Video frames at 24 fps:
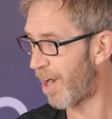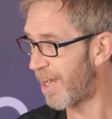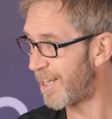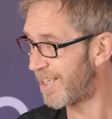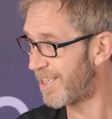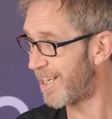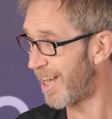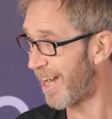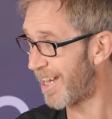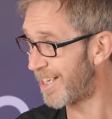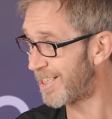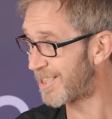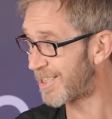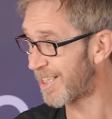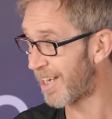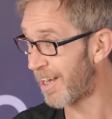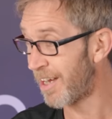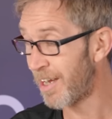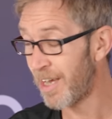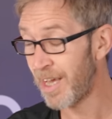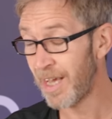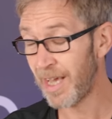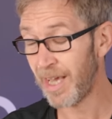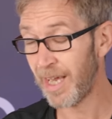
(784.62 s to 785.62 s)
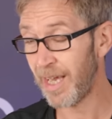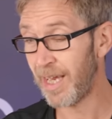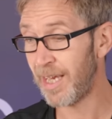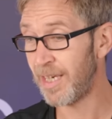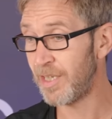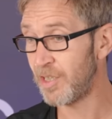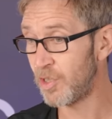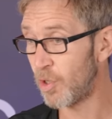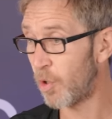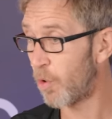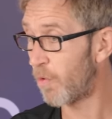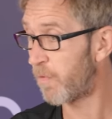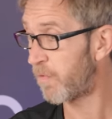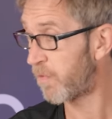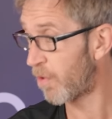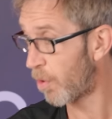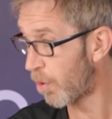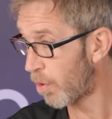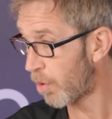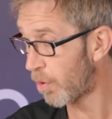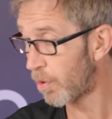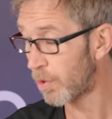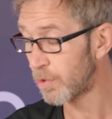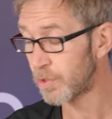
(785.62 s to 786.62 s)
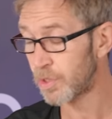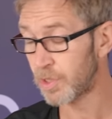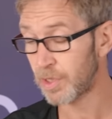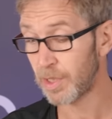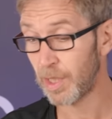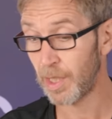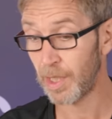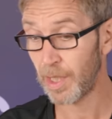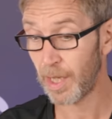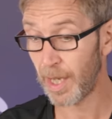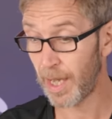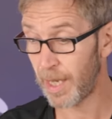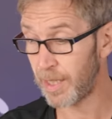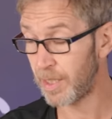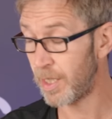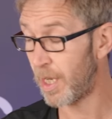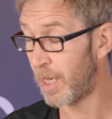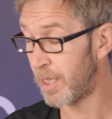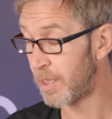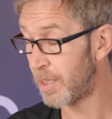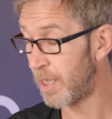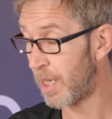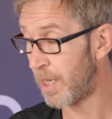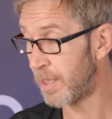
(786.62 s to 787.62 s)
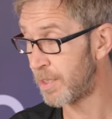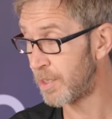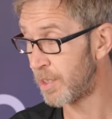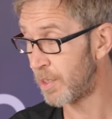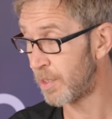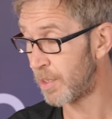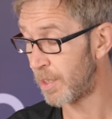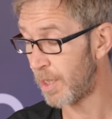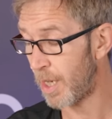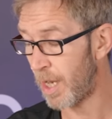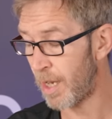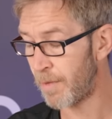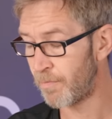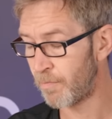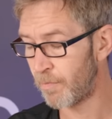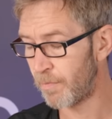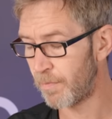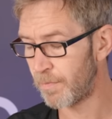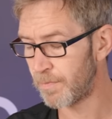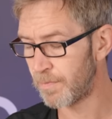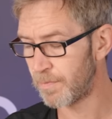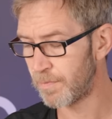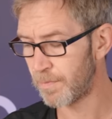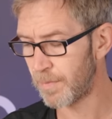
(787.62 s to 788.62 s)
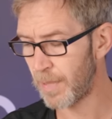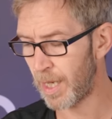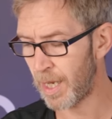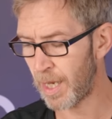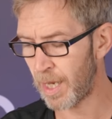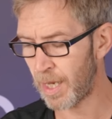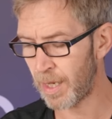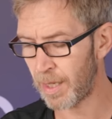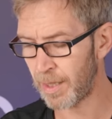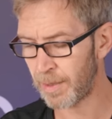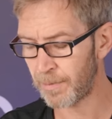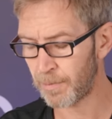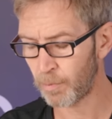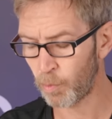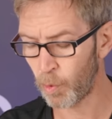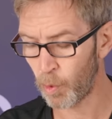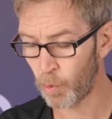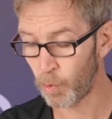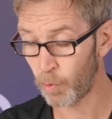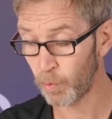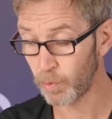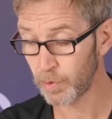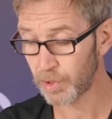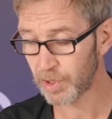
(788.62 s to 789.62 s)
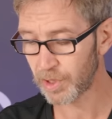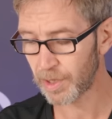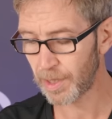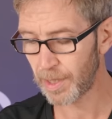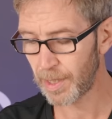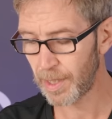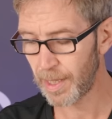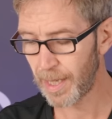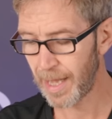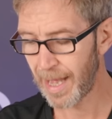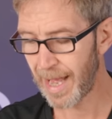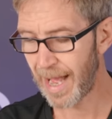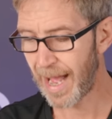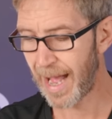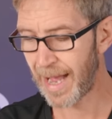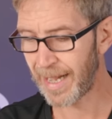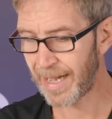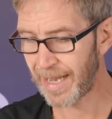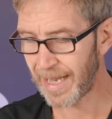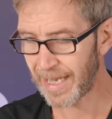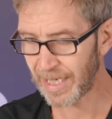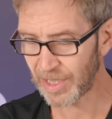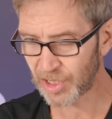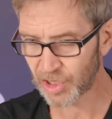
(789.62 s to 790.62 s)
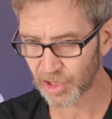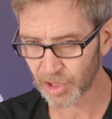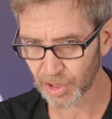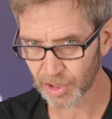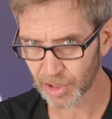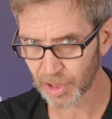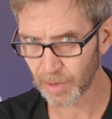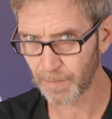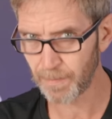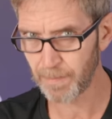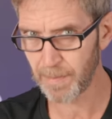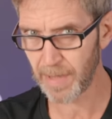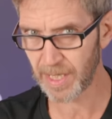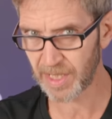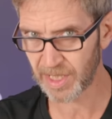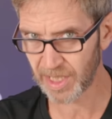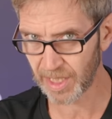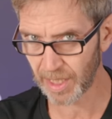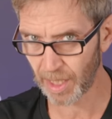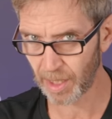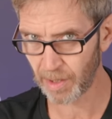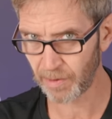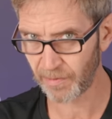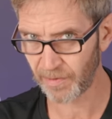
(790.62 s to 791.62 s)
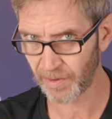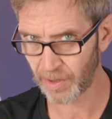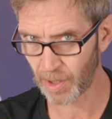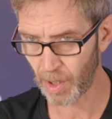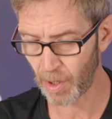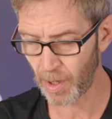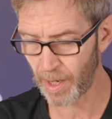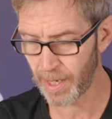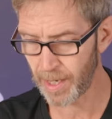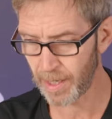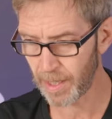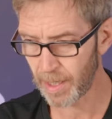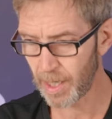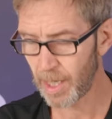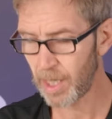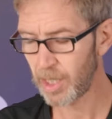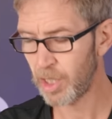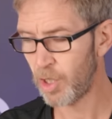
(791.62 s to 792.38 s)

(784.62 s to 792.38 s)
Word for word: radiator in your floors and, and, and your um, uh, walls and it is just emitting overnight.